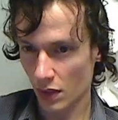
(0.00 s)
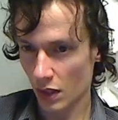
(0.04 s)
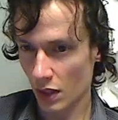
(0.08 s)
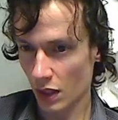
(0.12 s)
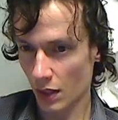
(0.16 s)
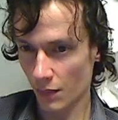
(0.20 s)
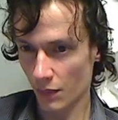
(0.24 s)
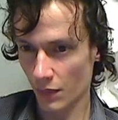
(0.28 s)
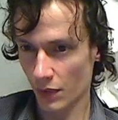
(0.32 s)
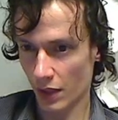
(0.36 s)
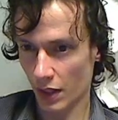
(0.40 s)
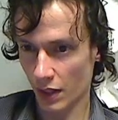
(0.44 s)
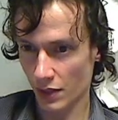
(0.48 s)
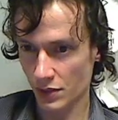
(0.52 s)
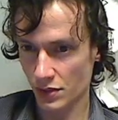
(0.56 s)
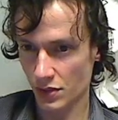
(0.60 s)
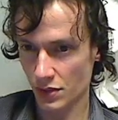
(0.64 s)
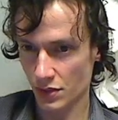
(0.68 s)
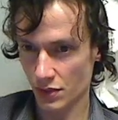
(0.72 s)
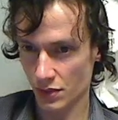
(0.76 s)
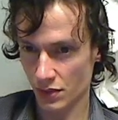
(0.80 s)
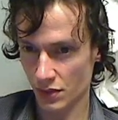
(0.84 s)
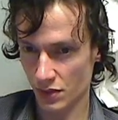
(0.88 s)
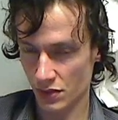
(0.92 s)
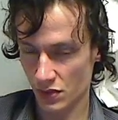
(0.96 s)
in reaction
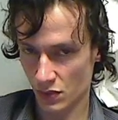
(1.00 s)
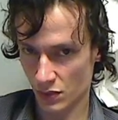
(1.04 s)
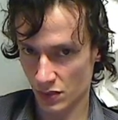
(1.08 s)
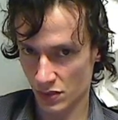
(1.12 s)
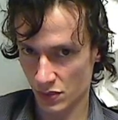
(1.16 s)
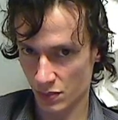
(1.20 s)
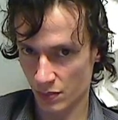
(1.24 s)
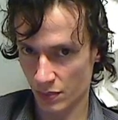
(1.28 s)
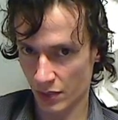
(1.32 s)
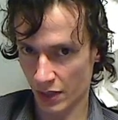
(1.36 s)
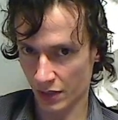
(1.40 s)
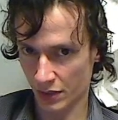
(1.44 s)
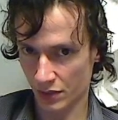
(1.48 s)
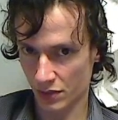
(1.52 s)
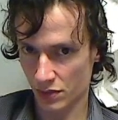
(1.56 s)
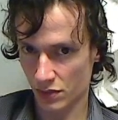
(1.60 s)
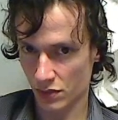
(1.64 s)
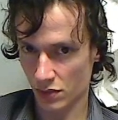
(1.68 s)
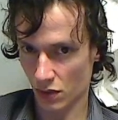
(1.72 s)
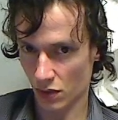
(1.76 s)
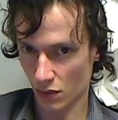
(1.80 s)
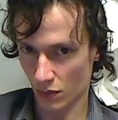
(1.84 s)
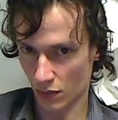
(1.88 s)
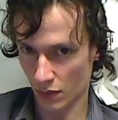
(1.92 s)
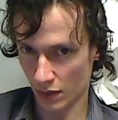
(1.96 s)
to disrespect
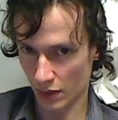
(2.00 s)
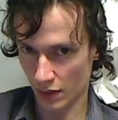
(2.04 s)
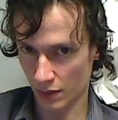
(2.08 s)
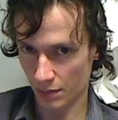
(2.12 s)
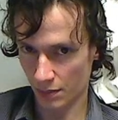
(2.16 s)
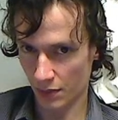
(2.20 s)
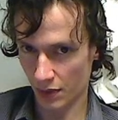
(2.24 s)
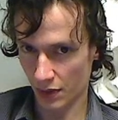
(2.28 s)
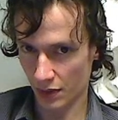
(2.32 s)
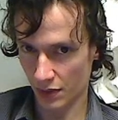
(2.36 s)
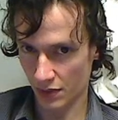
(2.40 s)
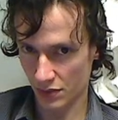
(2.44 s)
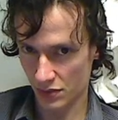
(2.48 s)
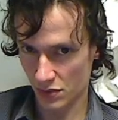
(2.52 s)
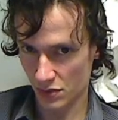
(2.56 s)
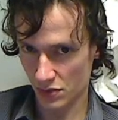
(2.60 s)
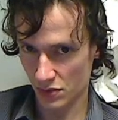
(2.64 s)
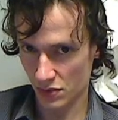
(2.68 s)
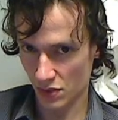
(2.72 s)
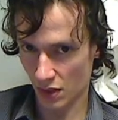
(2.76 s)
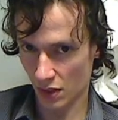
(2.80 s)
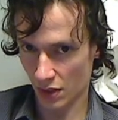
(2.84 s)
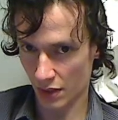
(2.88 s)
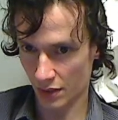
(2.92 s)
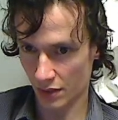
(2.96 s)
tolerated by their
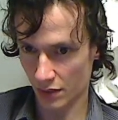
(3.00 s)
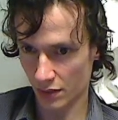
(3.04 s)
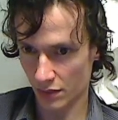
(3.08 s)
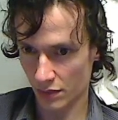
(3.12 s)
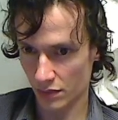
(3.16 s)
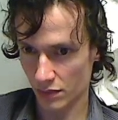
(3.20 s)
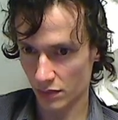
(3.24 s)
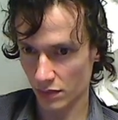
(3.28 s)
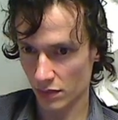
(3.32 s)
society.